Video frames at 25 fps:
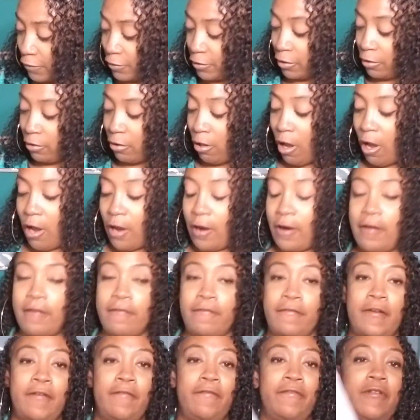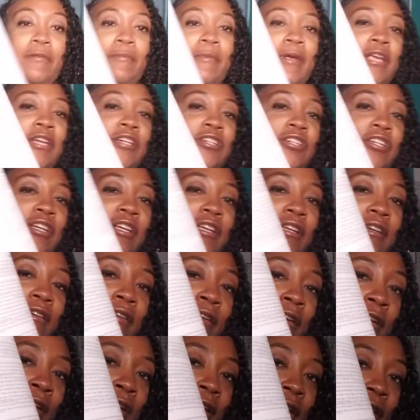a lot of information.
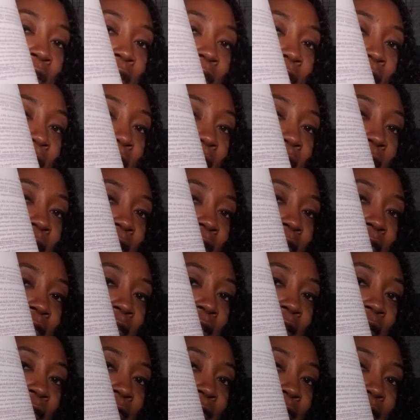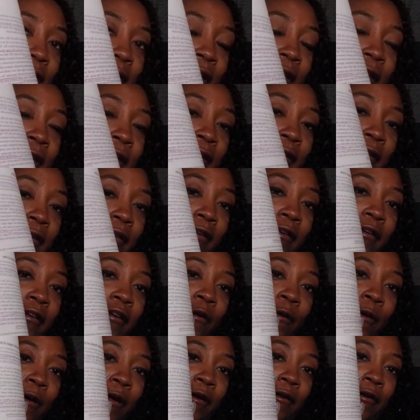Like, see, I was like
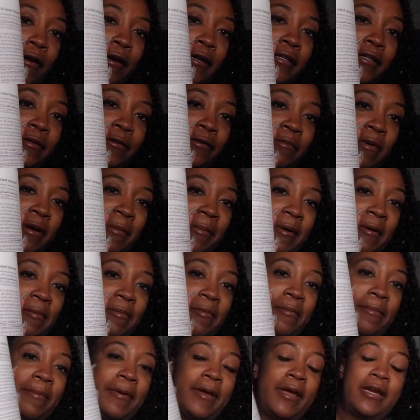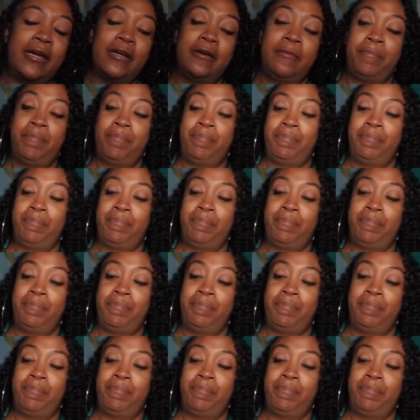going crazy with my purple pen.